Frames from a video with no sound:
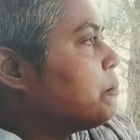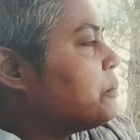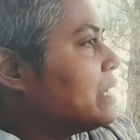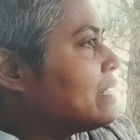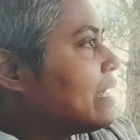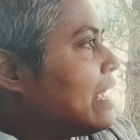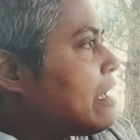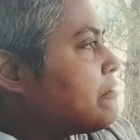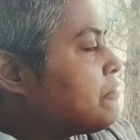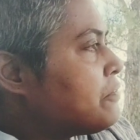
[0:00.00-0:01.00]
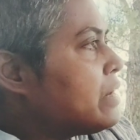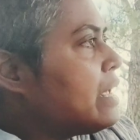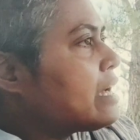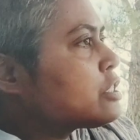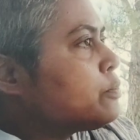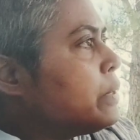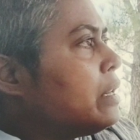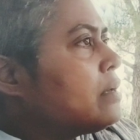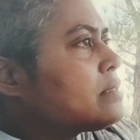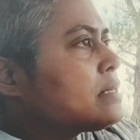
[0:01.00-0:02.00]
but every
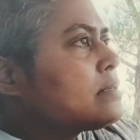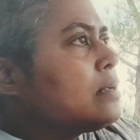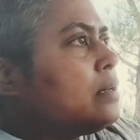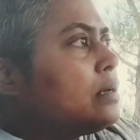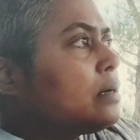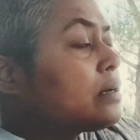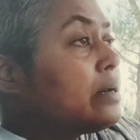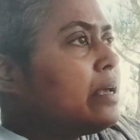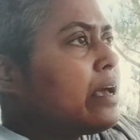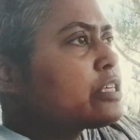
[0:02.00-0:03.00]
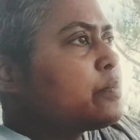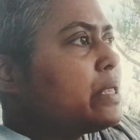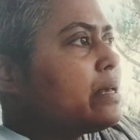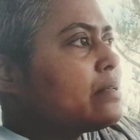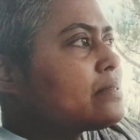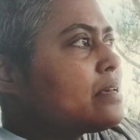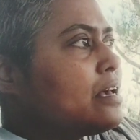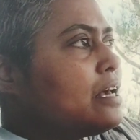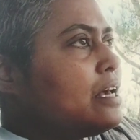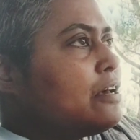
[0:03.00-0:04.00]
experience is a learning experience
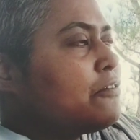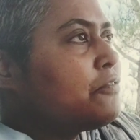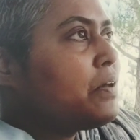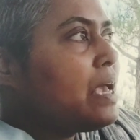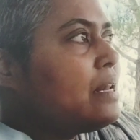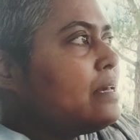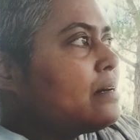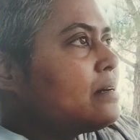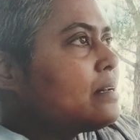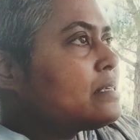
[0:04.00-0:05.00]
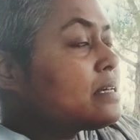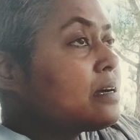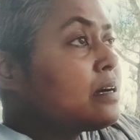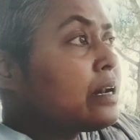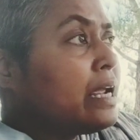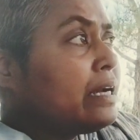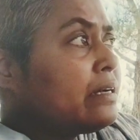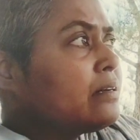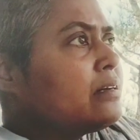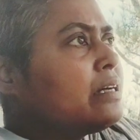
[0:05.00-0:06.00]
Failure is a
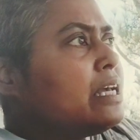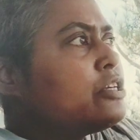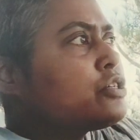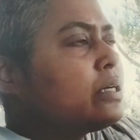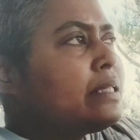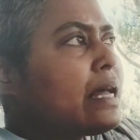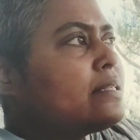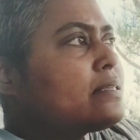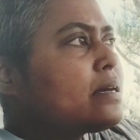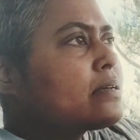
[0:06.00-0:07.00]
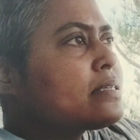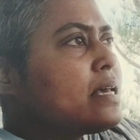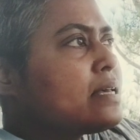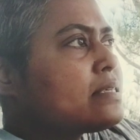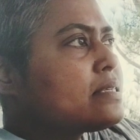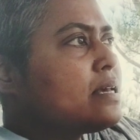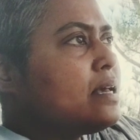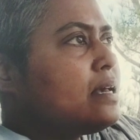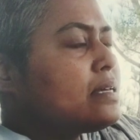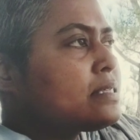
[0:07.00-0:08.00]
greater teacher than success.
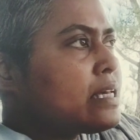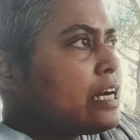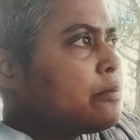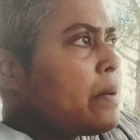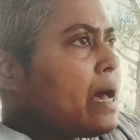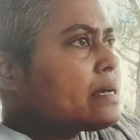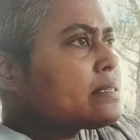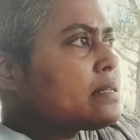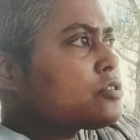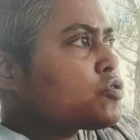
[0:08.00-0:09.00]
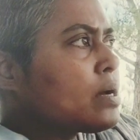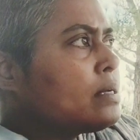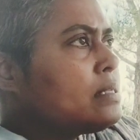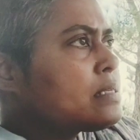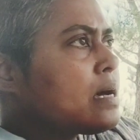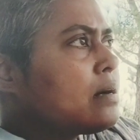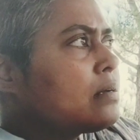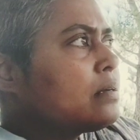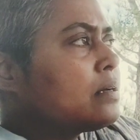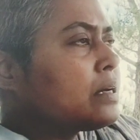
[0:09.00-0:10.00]
Setbacks and struggles
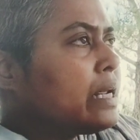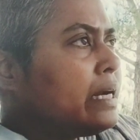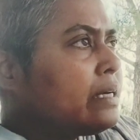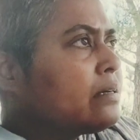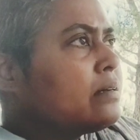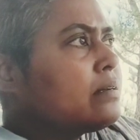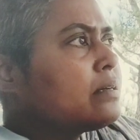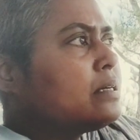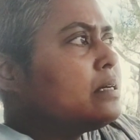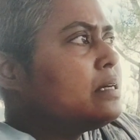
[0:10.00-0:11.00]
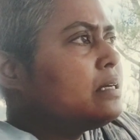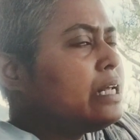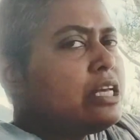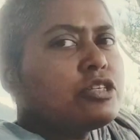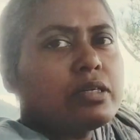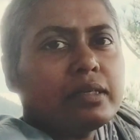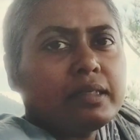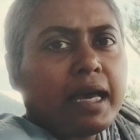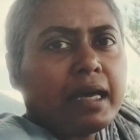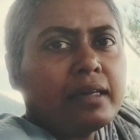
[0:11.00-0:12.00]
are a greater teacher
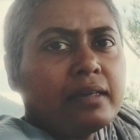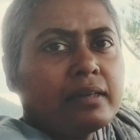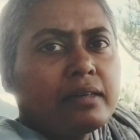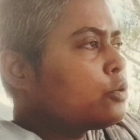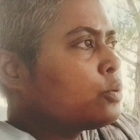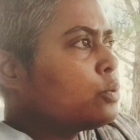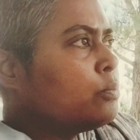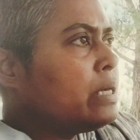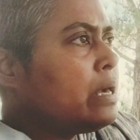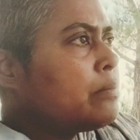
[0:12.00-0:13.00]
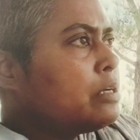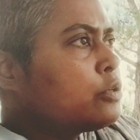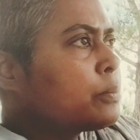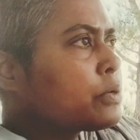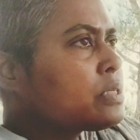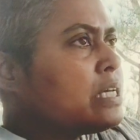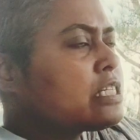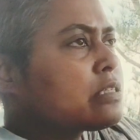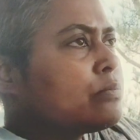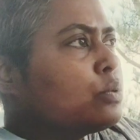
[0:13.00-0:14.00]
than to be able to proceed
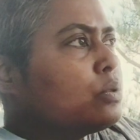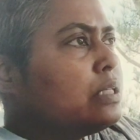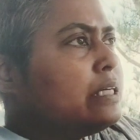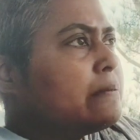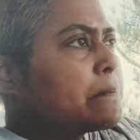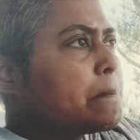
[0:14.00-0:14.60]
smoothly.